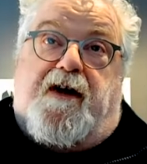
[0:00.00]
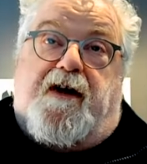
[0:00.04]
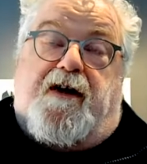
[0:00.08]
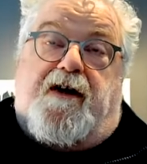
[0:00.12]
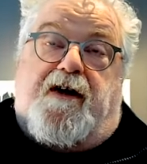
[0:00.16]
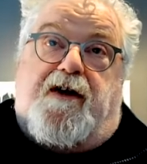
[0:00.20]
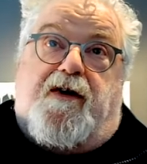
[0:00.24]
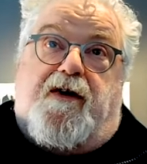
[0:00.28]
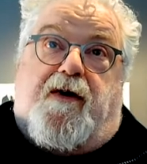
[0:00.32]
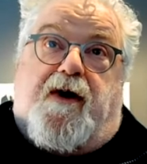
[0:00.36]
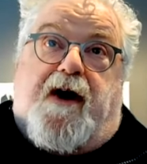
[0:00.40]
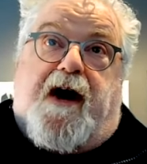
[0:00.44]

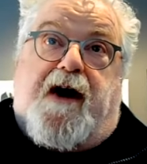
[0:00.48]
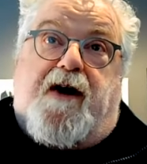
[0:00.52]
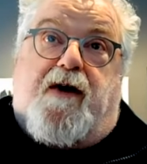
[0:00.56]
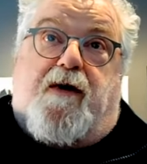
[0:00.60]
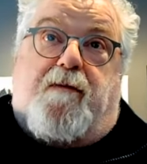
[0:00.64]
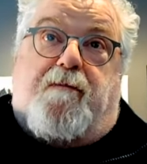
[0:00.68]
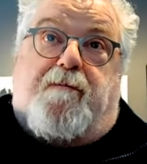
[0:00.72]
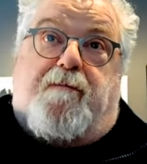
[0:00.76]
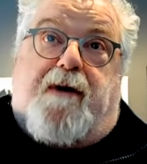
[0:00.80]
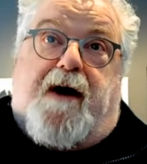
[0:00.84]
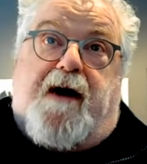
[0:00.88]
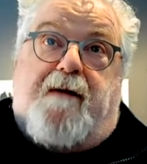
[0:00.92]
You know, I
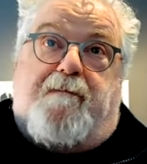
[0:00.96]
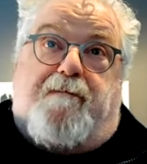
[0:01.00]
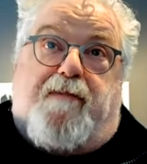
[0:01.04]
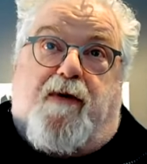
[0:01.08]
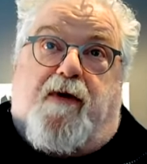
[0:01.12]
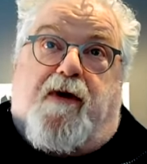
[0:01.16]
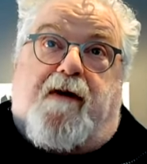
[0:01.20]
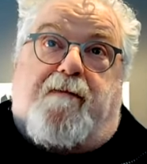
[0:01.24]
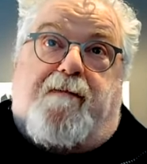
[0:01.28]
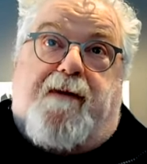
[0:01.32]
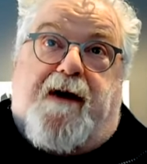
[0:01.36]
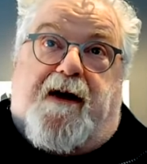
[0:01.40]
don't buy
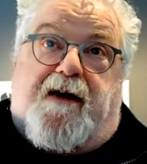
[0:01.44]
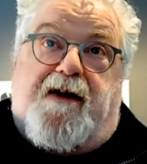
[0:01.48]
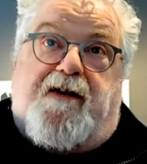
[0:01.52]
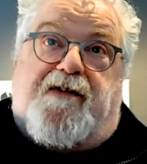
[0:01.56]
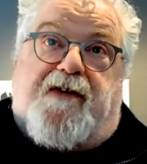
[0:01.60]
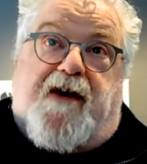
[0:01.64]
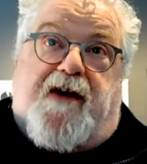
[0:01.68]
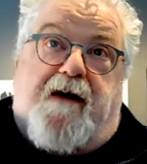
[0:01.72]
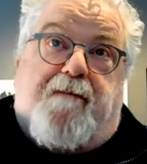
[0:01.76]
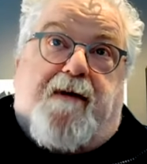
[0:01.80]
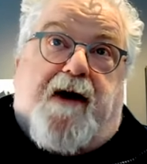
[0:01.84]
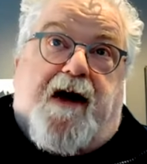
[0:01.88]
pork bellies,
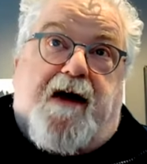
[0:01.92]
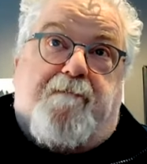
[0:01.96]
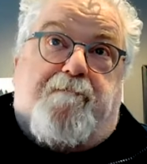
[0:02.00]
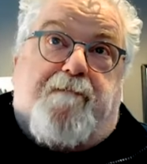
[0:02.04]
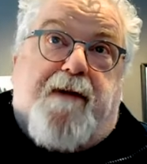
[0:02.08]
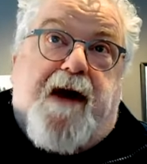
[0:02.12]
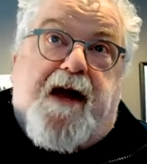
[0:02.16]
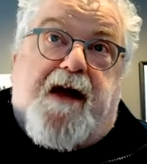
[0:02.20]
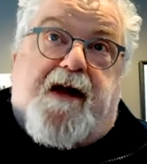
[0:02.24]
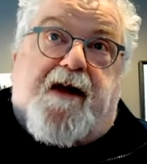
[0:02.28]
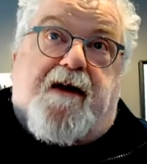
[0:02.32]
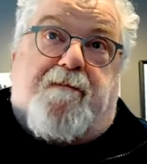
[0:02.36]
I buy
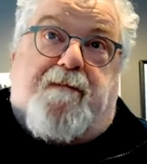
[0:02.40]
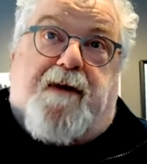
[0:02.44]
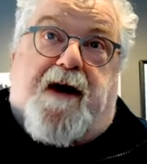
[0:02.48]
bacon